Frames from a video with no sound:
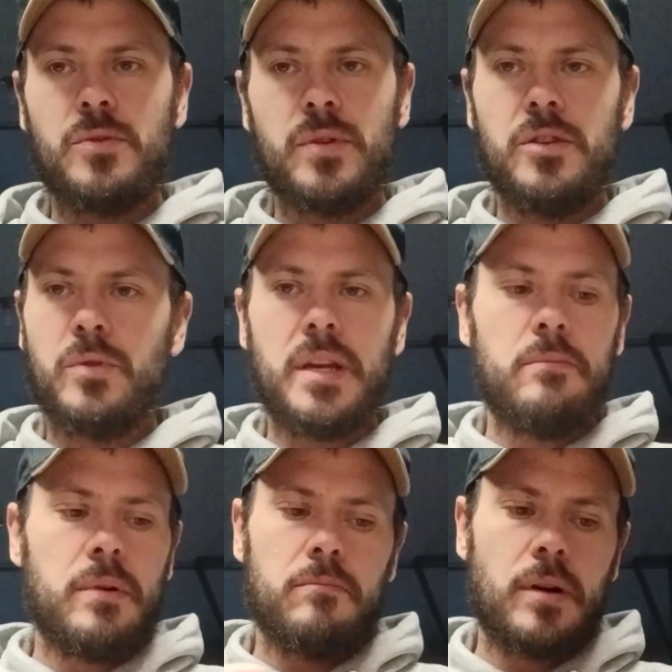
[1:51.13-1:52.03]
you were
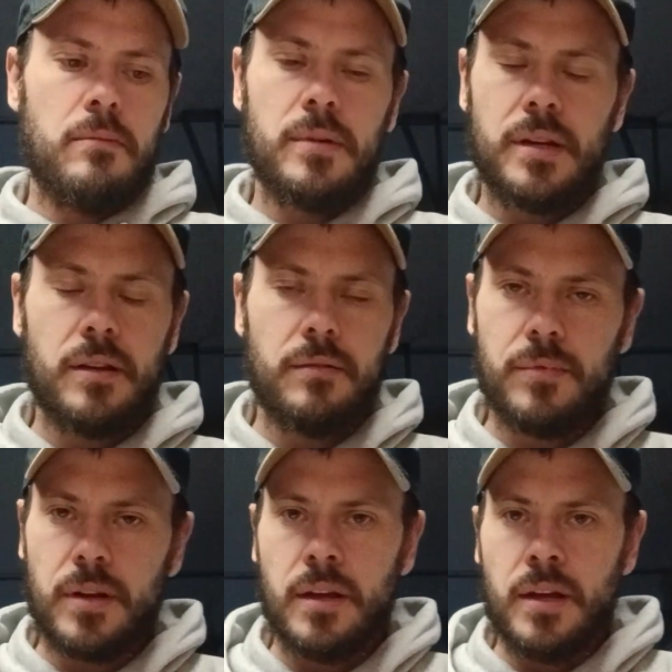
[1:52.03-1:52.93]
keeping them probably in
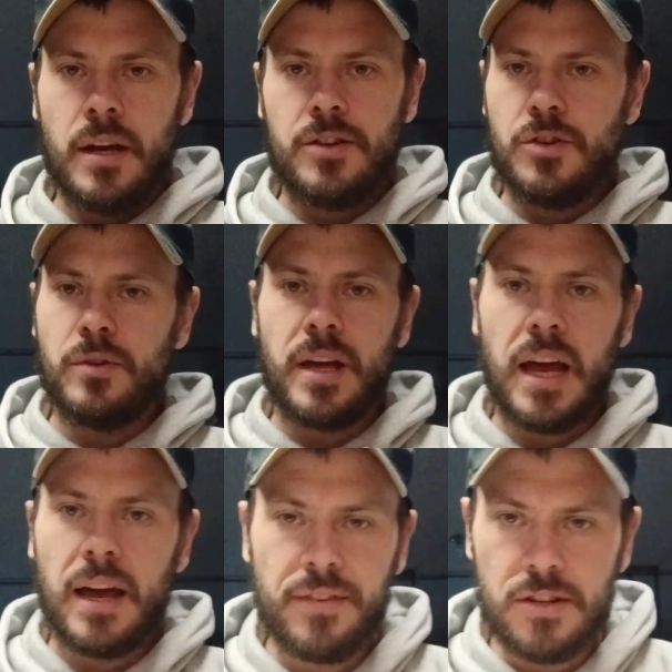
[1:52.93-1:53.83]
a
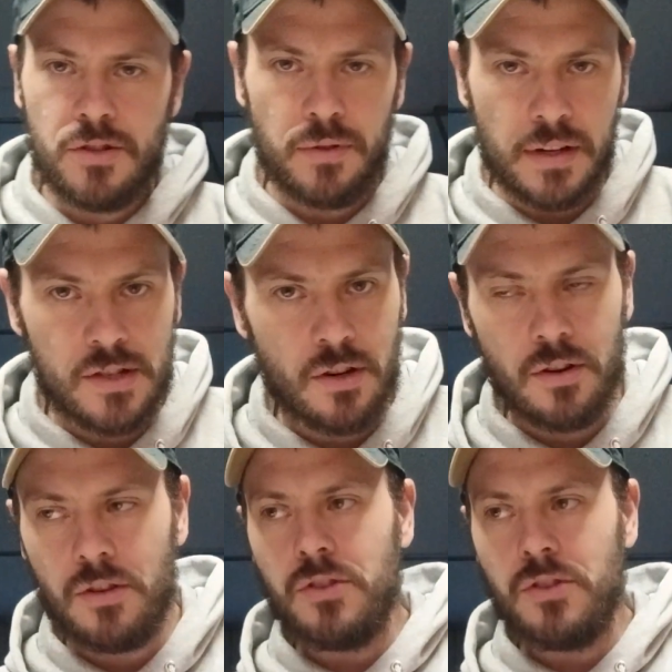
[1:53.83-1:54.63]
2.5 inch, 3 inch circle.